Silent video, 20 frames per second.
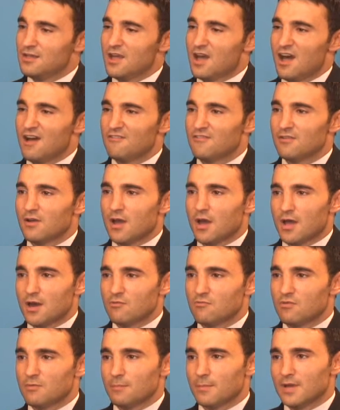You haven't had a
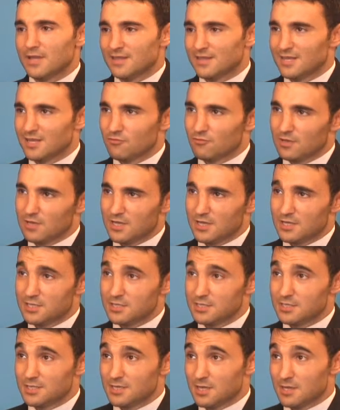romantic
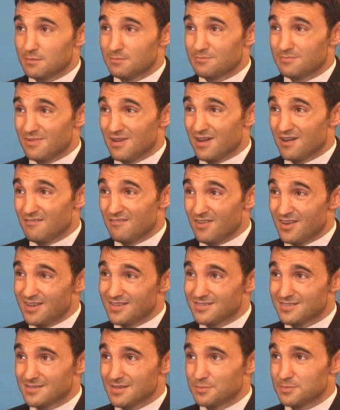relationship of any
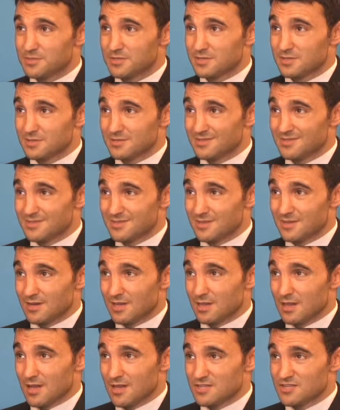substance in the
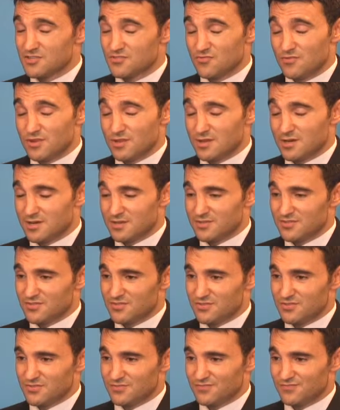last three
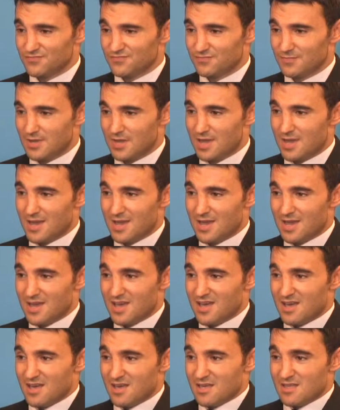years.
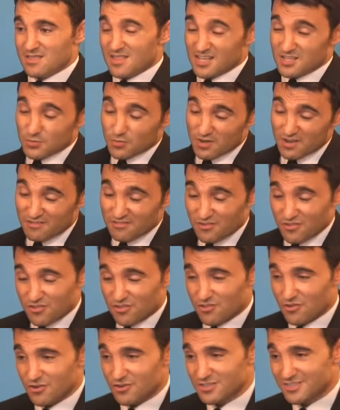That's why every
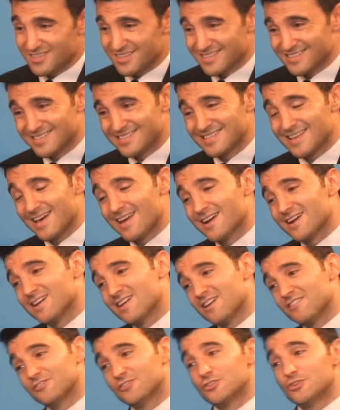Thursday and Saturday
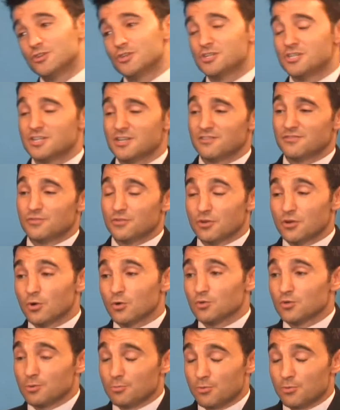after your shift, you go to